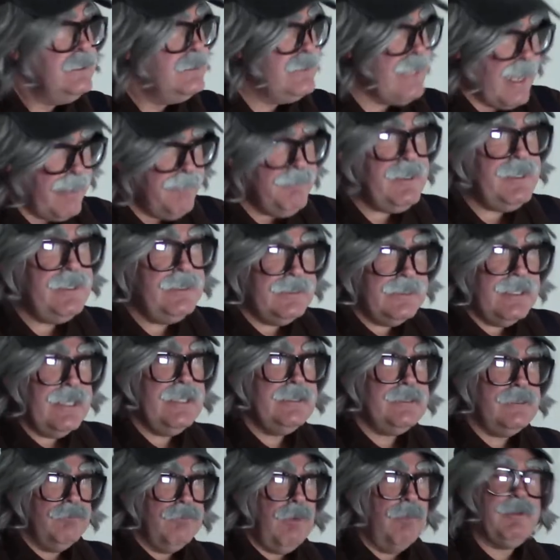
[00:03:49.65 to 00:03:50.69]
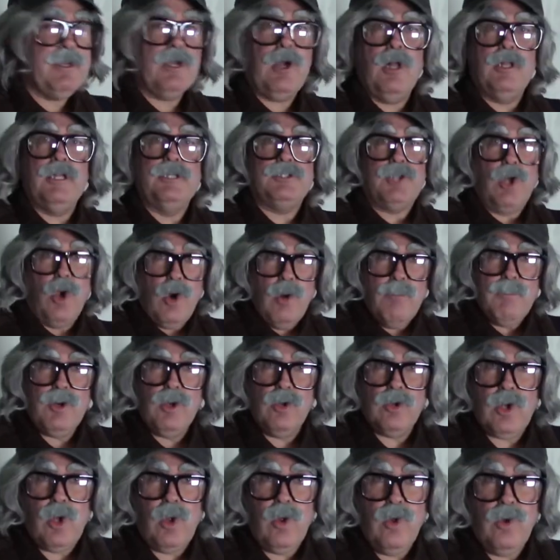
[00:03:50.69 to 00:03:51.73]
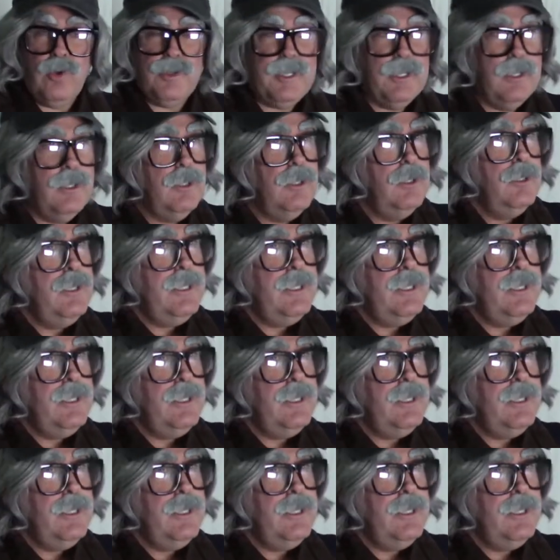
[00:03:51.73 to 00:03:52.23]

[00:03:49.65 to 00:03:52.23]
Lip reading: that means it's what we call a terminal code.